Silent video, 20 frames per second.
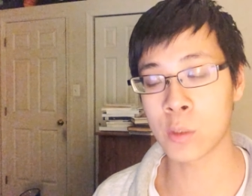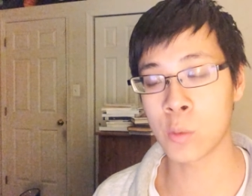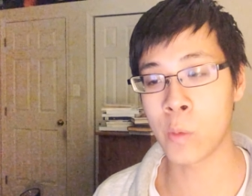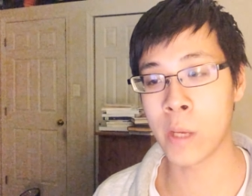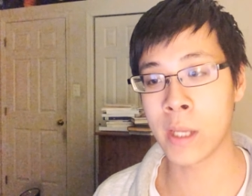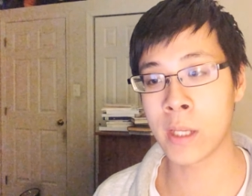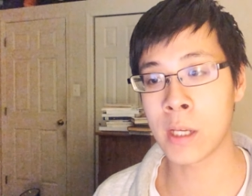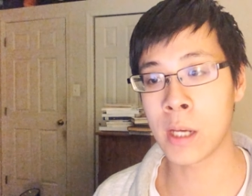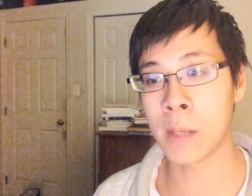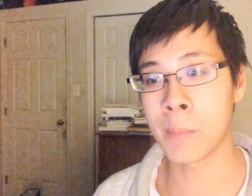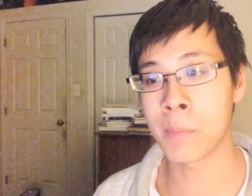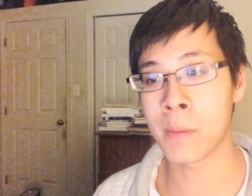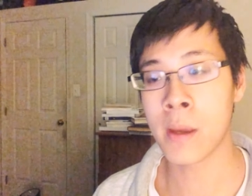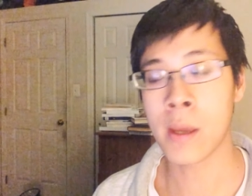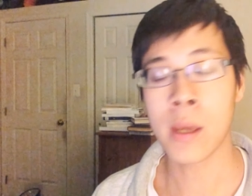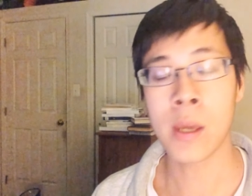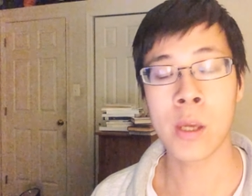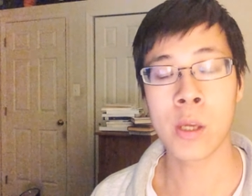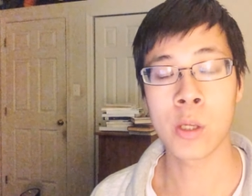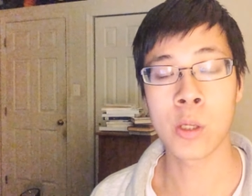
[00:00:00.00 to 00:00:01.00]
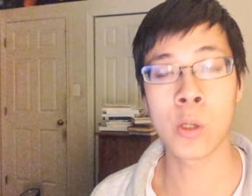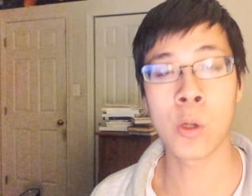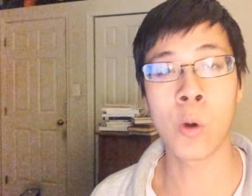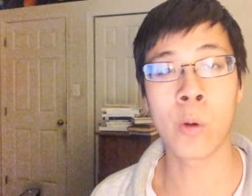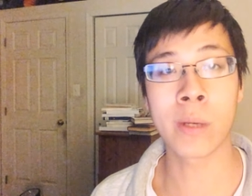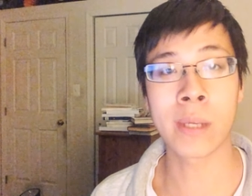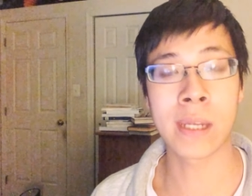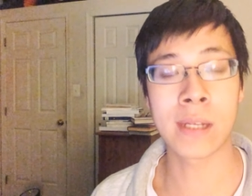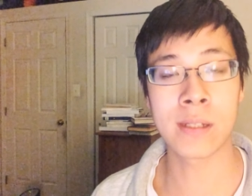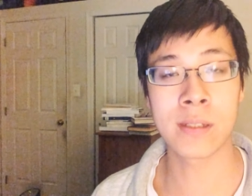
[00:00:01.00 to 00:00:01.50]
to wake up, you
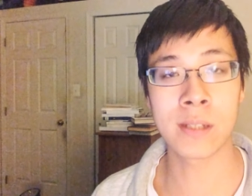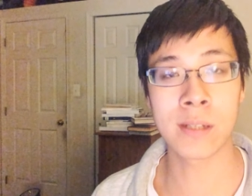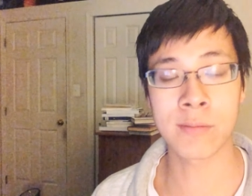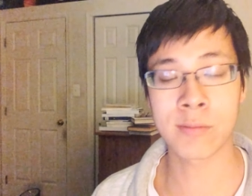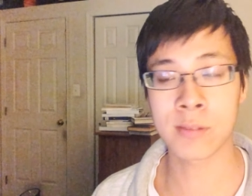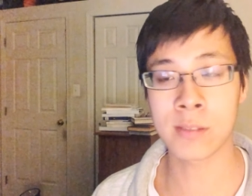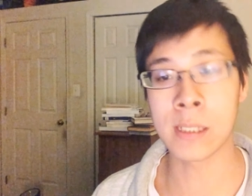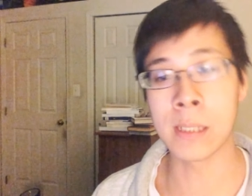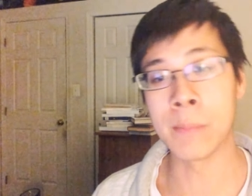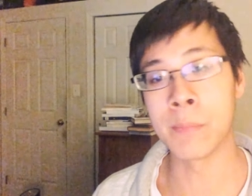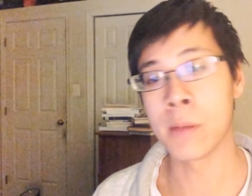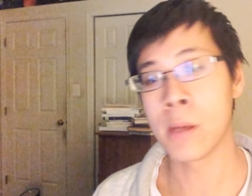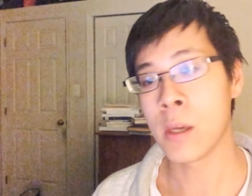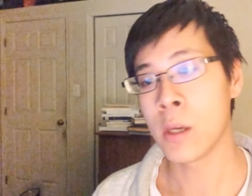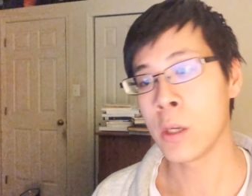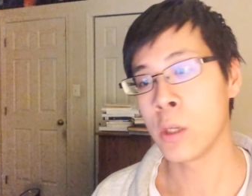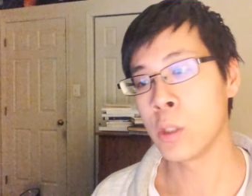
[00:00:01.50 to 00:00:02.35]
don't get enough sleep.